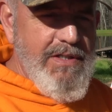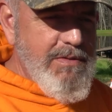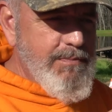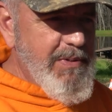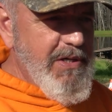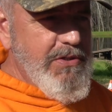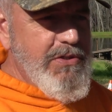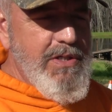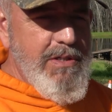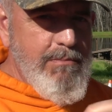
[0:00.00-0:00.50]

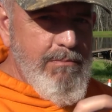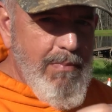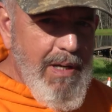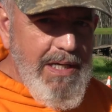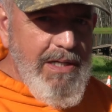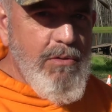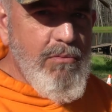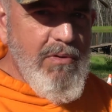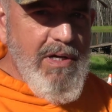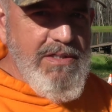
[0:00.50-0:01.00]
especially
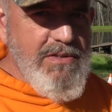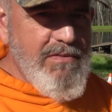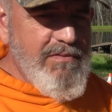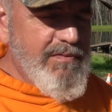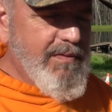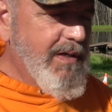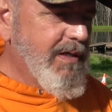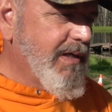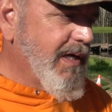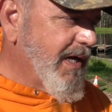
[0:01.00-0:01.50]
mycorrhizal
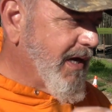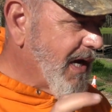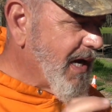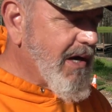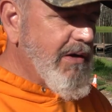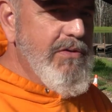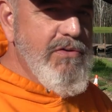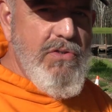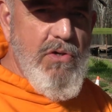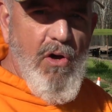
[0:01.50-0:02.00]
fungi,
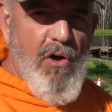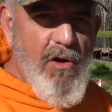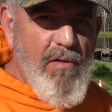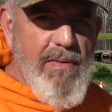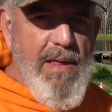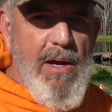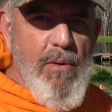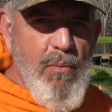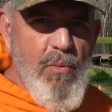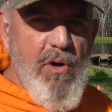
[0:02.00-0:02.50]
how does all
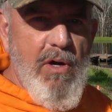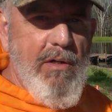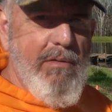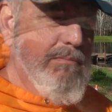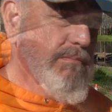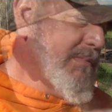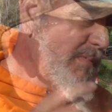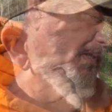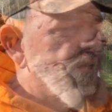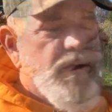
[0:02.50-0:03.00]
that work?
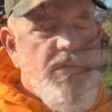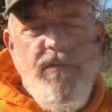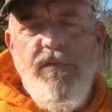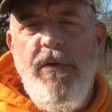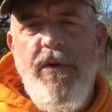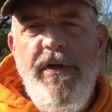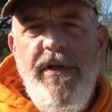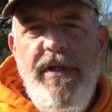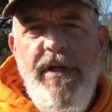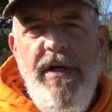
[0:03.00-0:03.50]
So
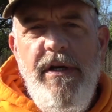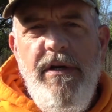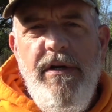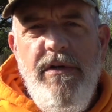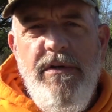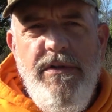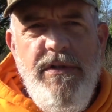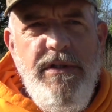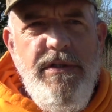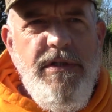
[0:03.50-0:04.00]
for
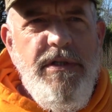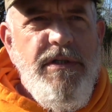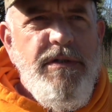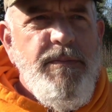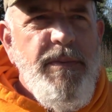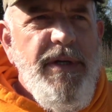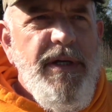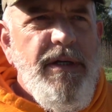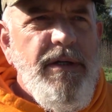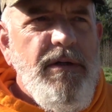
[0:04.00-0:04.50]
years, this has
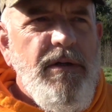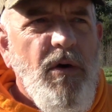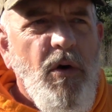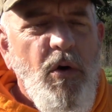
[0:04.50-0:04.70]
been